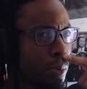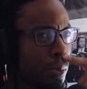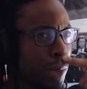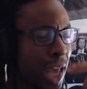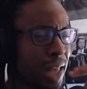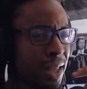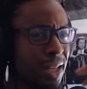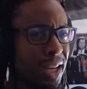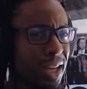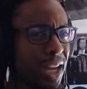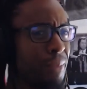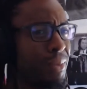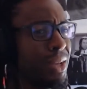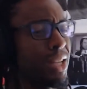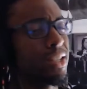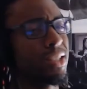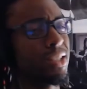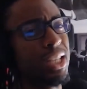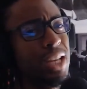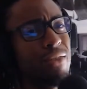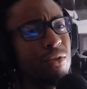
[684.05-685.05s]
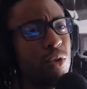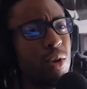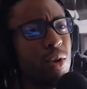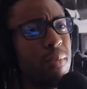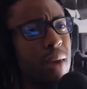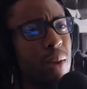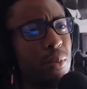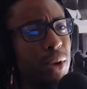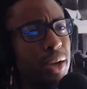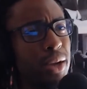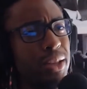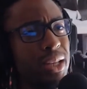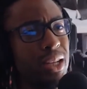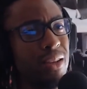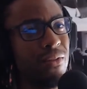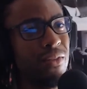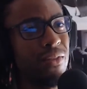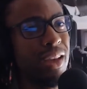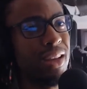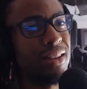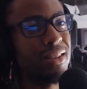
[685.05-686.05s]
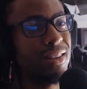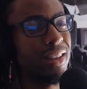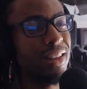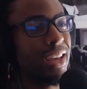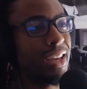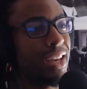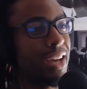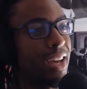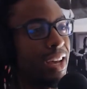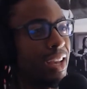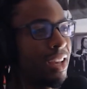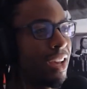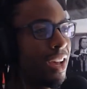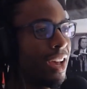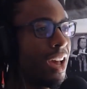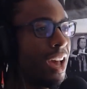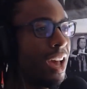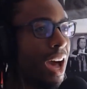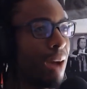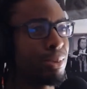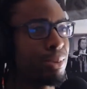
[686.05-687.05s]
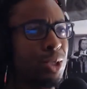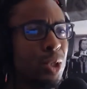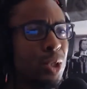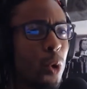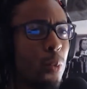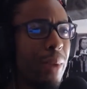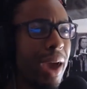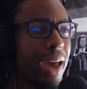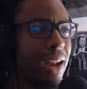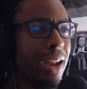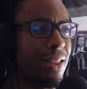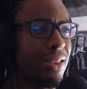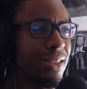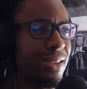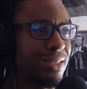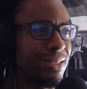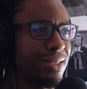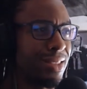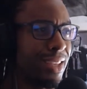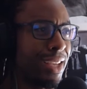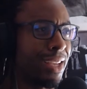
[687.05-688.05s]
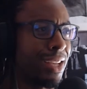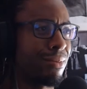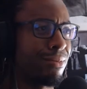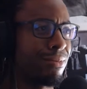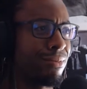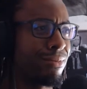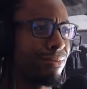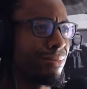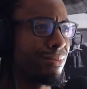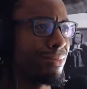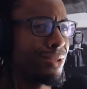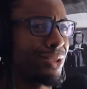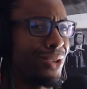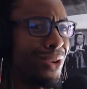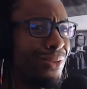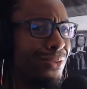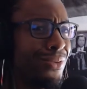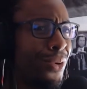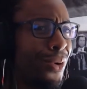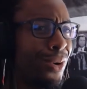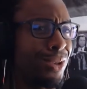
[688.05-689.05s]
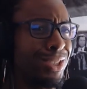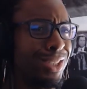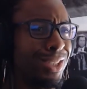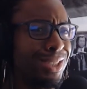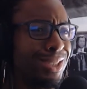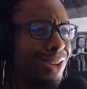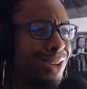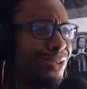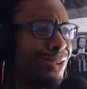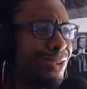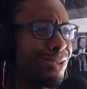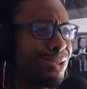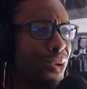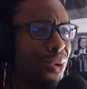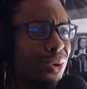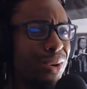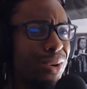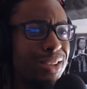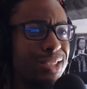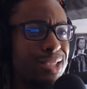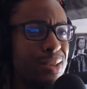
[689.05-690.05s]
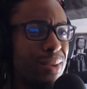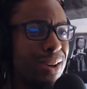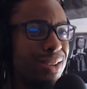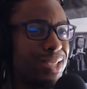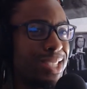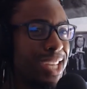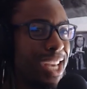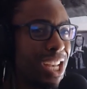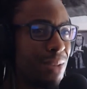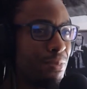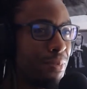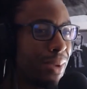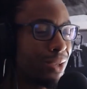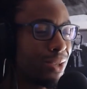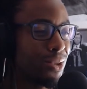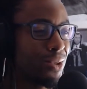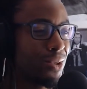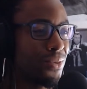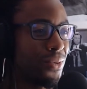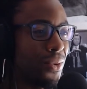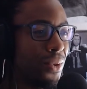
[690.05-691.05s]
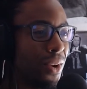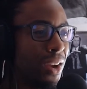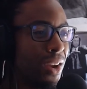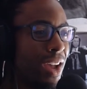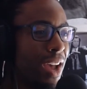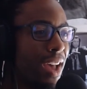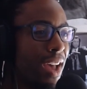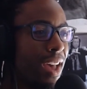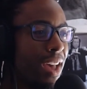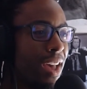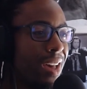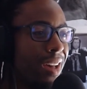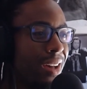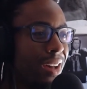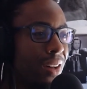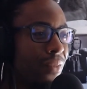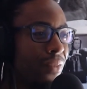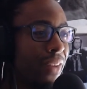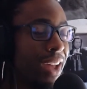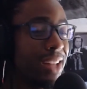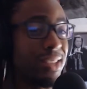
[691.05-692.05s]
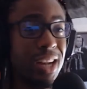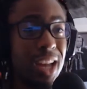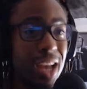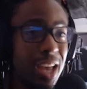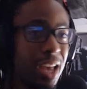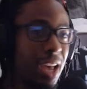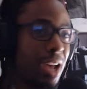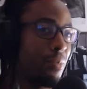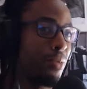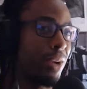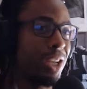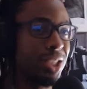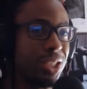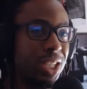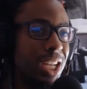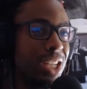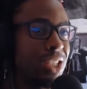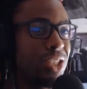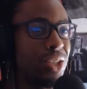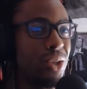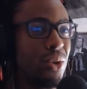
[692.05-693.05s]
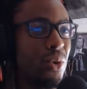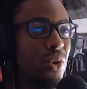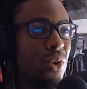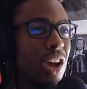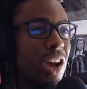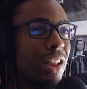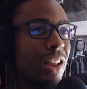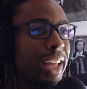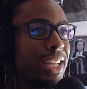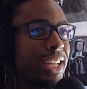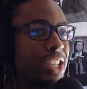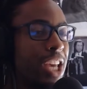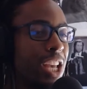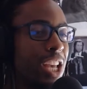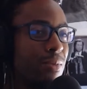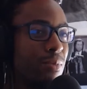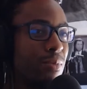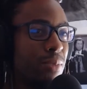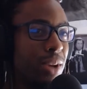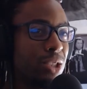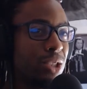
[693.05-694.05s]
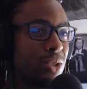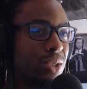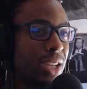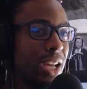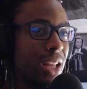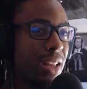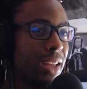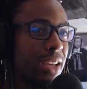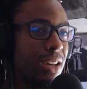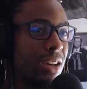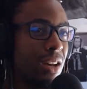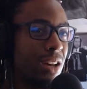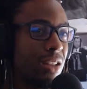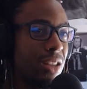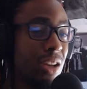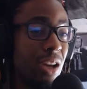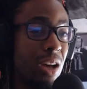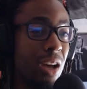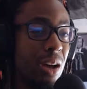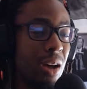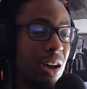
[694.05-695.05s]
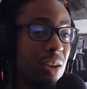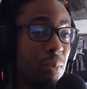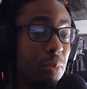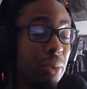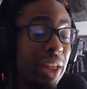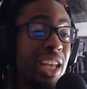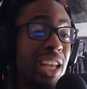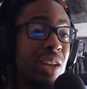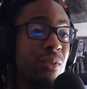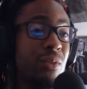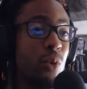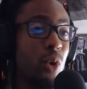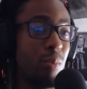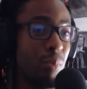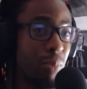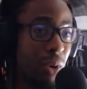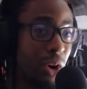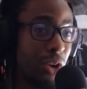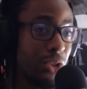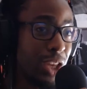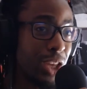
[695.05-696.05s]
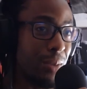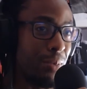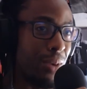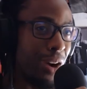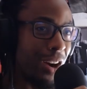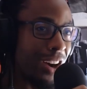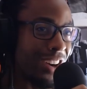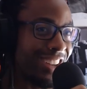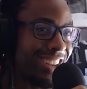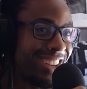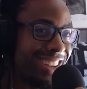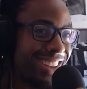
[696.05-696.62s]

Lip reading: And I mean, just even remembering the event, like I'm so bad at this. Like unfortunately so notorious about taking pictures for events, and I appreciated you like taking pictures at like the Blanket Fort birthday party.